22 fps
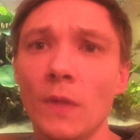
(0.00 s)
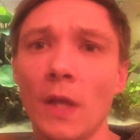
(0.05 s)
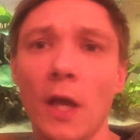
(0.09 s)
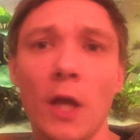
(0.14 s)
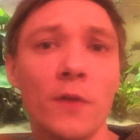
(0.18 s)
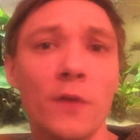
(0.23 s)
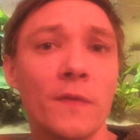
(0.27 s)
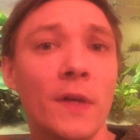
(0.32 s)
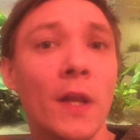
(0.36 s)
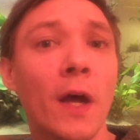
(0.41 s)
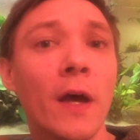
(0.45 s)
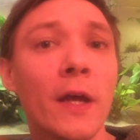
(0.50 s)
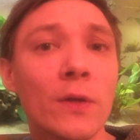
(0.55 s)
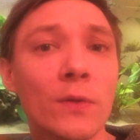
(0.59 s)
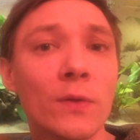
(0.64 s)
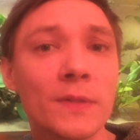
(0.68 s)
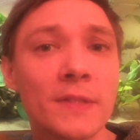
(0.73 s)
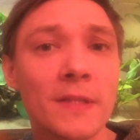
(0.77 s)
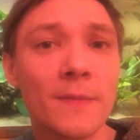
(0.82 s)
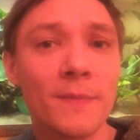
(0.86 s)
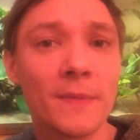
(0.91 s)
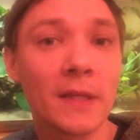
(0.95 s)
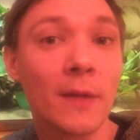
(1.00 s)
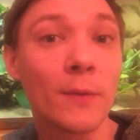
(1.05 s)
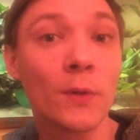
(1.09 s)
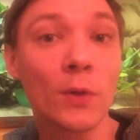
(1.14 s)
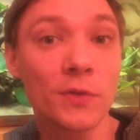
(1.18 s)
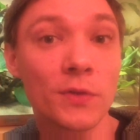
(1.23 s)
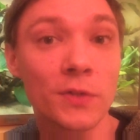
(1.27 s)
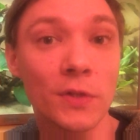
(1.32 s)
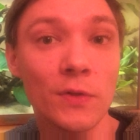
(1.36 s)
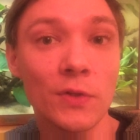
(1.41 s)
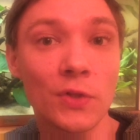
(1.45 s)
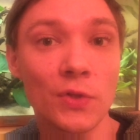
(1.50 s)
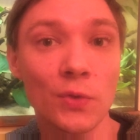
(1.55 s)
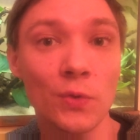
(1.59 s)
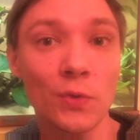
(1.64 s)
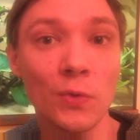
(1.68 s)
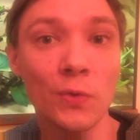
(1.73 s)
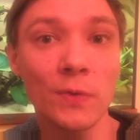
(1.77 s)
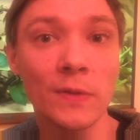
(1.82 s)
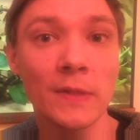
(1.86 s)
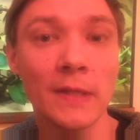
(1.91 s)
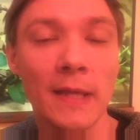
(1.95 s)
overnight or something, I'm not too
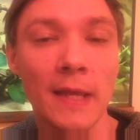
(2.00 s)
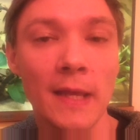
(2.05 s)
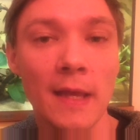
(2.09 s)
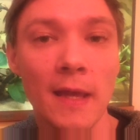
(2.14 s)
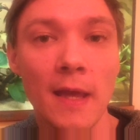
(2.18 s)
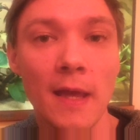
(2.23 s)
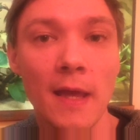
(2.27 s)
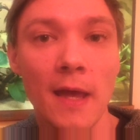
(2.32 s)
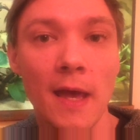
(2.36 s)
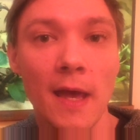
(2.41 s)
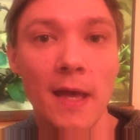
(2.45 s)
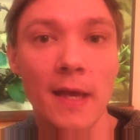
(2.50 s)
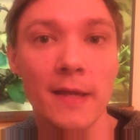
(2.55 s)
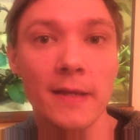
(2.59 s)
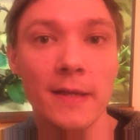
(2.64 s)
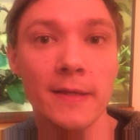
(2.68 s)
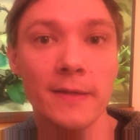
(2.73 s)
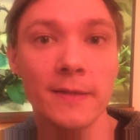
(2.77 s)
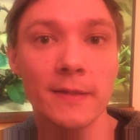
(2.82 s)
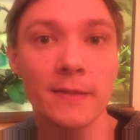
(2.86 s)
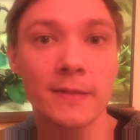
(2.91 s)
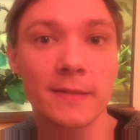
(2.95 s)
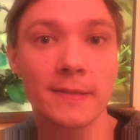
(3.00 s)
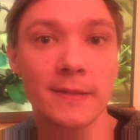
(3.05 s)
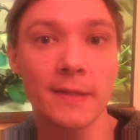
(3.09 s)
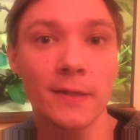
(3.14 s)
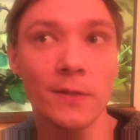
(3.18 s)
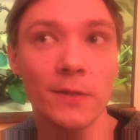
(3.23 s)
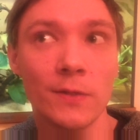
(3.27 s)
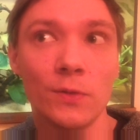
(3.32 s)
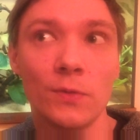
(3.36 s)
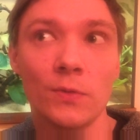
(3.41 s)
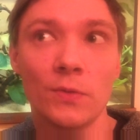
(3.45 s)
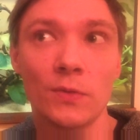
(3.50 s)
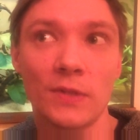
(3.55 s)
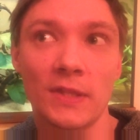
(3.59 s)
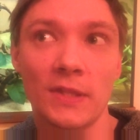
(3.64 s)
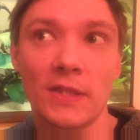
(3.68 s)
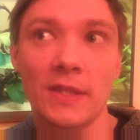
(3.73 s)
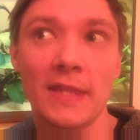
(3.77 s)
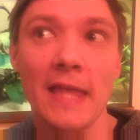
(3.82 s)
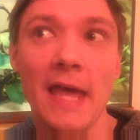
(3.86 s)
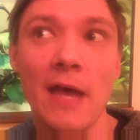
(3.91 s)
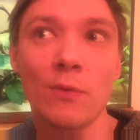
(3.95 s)
sure. So
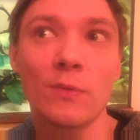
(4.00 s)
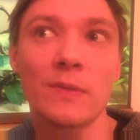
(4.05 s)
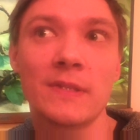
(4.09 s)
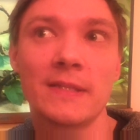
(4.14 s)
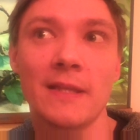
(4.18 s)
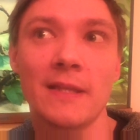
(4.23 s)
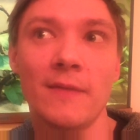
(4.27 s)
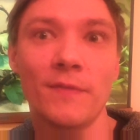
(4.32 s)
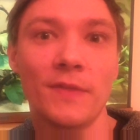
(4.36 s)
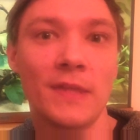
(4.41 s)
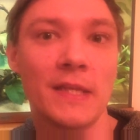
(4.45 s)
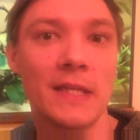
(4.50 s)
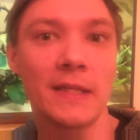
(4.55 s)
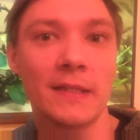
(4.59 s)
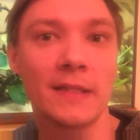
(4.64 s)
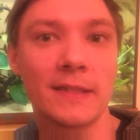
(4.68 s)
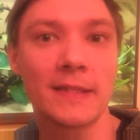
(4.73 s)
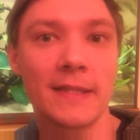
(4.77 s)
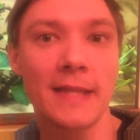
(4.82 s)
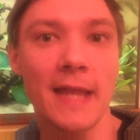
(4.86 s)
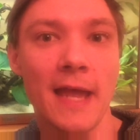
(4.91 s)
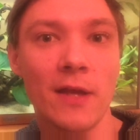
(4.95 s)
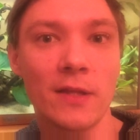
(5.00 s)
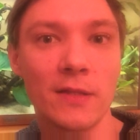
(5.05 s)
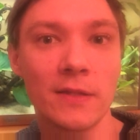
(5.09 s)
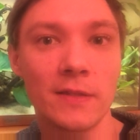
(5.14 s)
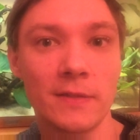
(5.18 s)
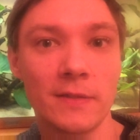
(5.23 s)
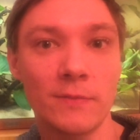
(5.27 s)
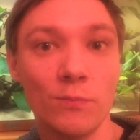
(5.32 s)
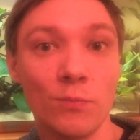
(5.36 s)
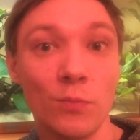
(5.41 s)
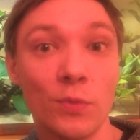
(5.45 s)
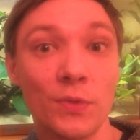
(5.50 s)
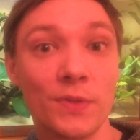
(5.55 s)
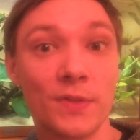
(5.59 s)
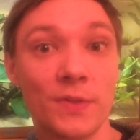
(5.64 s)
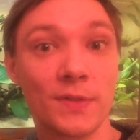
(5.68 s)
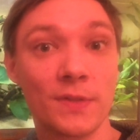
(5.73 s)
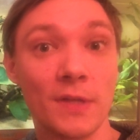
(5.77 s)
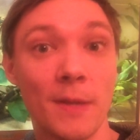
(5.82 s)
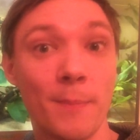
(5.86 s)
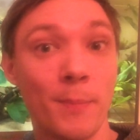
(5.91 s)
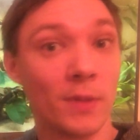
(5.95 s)
that was something that
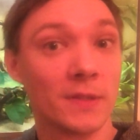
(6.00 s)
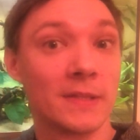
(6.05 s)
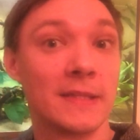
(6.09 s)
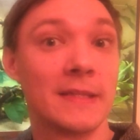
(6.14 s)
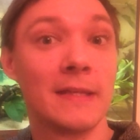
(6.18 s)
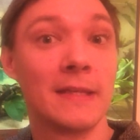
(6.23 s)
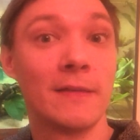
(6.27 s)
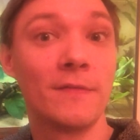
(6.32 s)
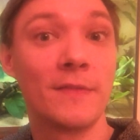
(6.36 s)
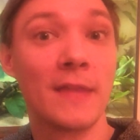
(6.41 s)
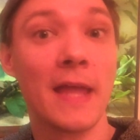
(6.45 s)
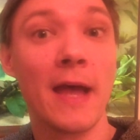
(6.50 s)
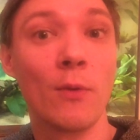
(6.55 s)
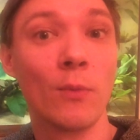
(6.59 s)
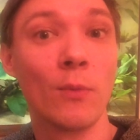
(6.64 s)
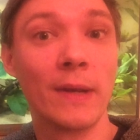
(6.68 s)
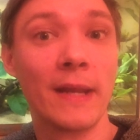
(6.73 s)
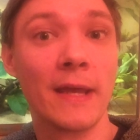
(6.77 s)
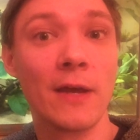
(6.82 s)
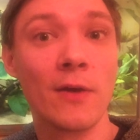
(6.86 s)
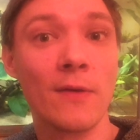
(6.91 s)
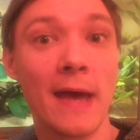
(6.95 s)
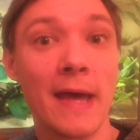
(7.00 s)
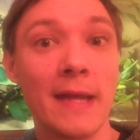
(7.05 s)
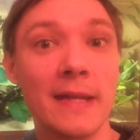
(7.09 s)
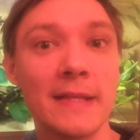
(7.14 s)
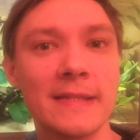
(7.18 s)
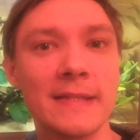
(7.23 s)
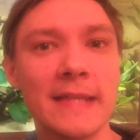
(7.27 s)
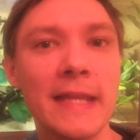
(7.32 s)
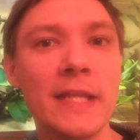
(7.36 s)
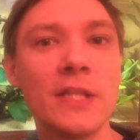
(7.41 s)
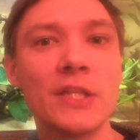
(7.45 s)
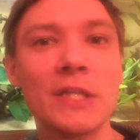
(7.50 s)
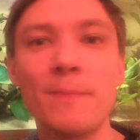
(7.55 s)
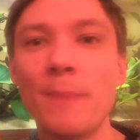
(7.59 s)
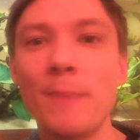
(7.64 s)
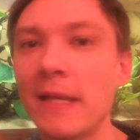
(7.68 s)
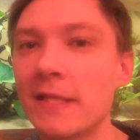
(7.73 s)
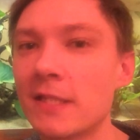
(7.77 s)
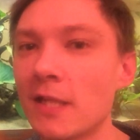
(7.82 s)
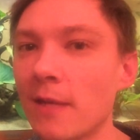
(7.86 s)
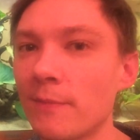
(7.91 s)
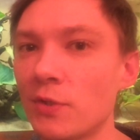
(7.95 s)
was a positive. That went out, and his energy
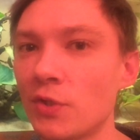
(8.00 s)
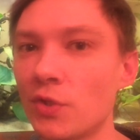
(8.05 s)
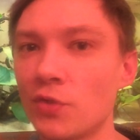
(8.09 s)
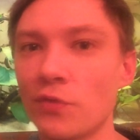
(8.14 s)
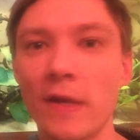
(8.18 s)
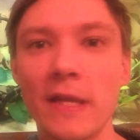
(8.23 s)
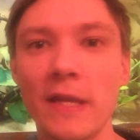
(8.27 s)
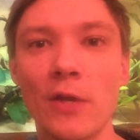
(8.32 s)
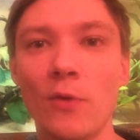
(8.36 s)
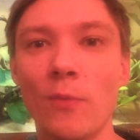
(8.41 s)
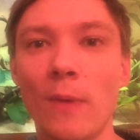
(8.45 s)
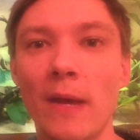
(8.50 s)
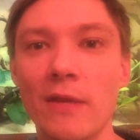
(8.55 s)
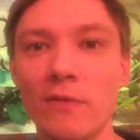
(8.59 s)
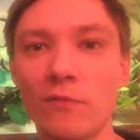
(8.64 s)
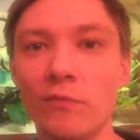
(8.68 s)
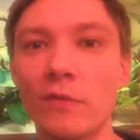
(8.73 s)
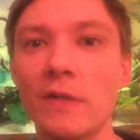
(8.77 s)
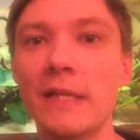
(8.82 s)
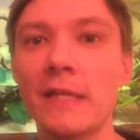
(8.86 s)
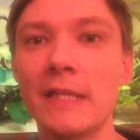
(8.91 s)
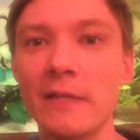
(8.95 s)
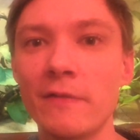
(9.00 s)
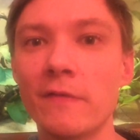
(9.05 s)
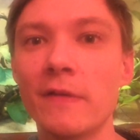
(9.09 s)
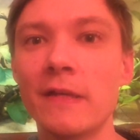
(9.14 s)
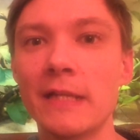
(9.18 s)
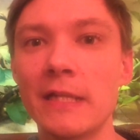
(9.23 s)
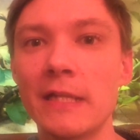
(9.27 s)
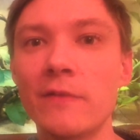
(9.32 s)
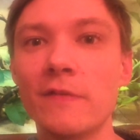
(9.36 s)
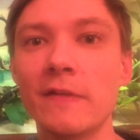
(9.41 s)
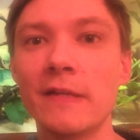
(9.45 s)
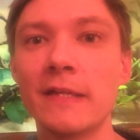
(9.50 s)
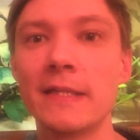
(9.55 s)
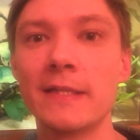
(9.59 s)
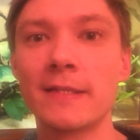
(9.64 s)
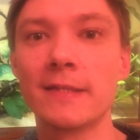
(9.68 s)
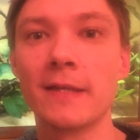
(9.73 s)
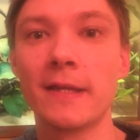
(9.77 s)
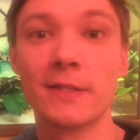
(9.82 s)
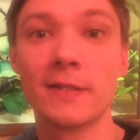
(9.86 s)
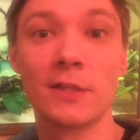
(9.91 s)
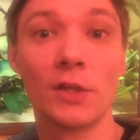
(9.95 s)
picked up straight away. Really
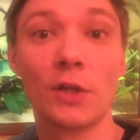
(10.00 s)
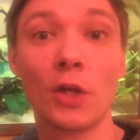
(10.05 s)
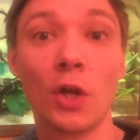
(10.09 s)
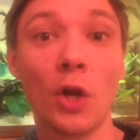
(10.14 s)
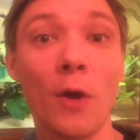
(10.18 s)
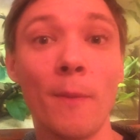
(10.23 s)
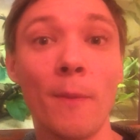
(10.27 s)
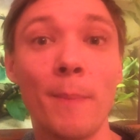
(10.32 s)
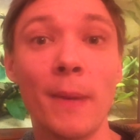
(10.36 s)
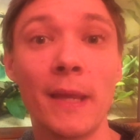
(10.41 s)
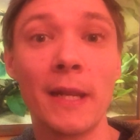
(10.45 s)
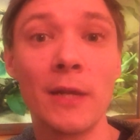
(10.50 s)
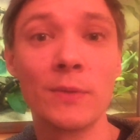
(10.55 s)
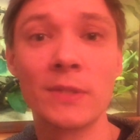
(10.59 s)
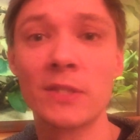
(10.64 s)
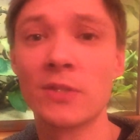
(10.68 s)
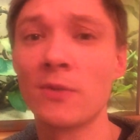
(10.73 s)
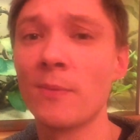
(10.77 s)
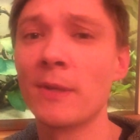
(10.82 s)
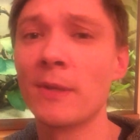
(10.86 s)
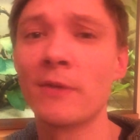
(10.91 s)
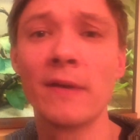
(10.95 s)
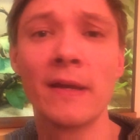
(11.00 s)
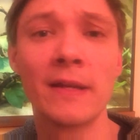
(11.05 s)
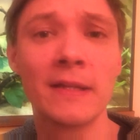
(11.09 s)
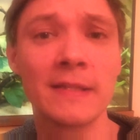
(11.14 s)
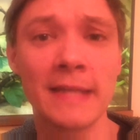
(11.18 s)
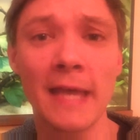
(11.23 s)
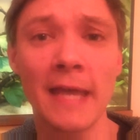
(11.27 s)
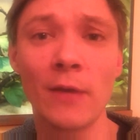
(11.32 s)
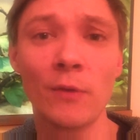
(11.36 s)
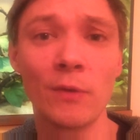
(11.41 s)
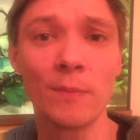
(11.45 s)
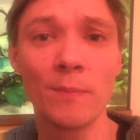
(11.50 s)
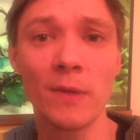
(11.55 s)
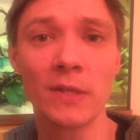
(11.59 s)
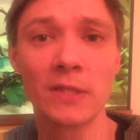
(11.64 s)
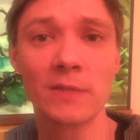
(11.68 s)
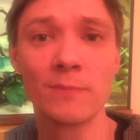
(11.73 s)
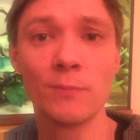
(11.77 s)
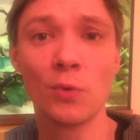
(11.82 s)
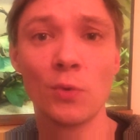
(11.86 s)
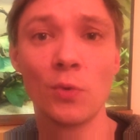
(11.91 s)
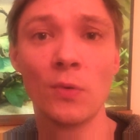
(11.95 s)
started to look a lot better. It was swimming around the tank with
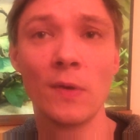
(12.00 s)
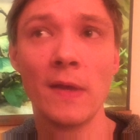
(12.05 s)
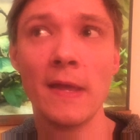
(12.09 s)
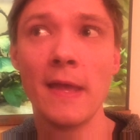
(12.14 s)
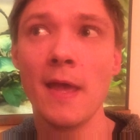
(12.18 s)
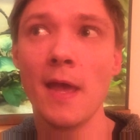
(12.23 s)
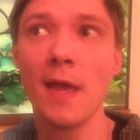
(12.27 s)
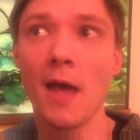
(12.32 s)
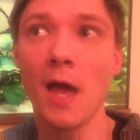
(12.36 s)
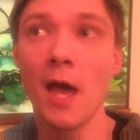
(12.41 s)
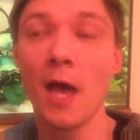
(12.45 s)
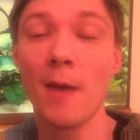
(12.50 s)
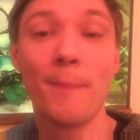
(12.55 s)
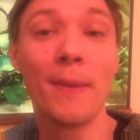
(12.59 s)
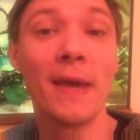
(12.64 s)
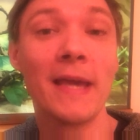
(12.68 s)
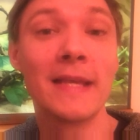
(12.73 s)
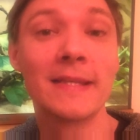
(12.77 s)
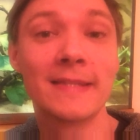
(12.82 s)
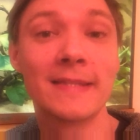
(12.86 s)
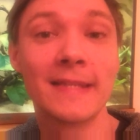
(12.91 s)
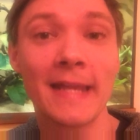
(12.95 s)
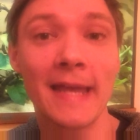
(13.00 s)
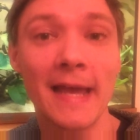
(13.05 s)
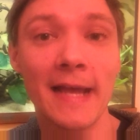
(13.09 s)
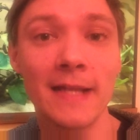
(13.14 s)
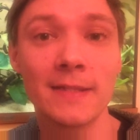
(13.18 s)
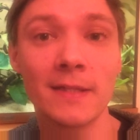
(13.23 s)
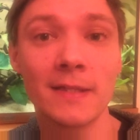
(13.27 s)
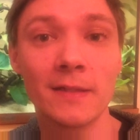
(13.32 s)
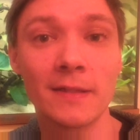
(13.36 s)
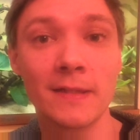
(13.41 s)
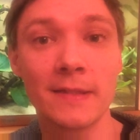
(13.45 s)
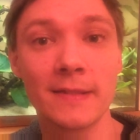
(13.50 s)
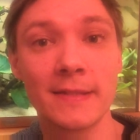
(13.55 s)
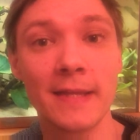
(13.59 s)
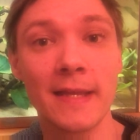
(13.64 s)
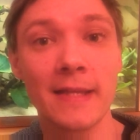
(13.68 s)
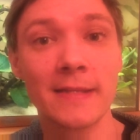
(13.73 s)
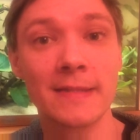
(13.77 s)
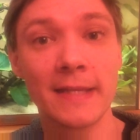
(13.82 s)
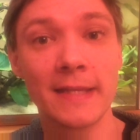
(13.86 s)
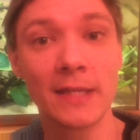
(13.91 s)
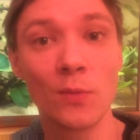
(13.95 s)
much more pace than it had done, because
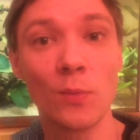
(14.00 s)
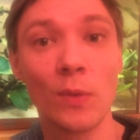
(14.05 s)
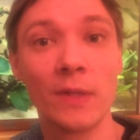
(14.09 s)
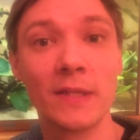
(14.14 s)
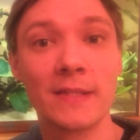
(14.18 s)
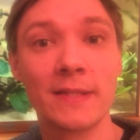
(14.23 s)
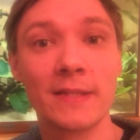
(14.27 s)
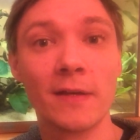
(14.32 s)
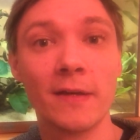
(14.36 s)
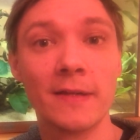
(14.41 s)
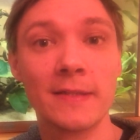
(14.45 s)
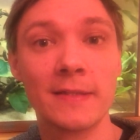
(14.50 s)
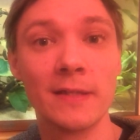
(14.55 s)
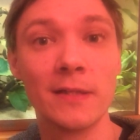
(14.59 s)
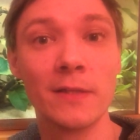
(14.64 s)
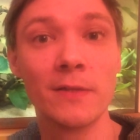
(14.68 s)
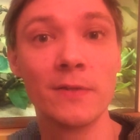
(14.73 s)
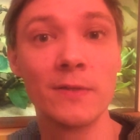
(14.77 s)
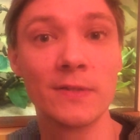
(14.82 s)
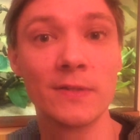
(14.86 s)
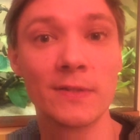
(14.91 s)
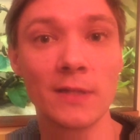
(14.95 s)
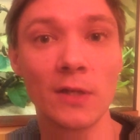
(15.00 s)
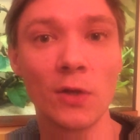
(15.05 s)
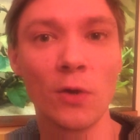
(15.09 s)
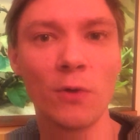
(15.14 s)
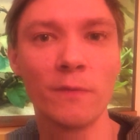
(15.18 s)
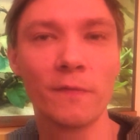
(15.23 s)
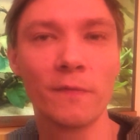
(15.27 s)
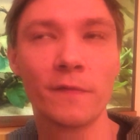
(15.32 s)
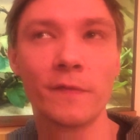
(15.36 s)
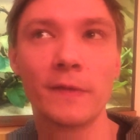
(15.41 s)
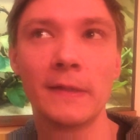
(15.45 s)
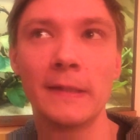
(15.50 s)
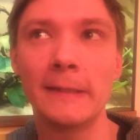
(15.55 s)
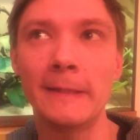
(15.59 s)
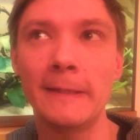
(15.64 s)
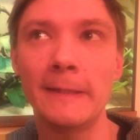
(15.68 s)
that second one had started to lose a lot of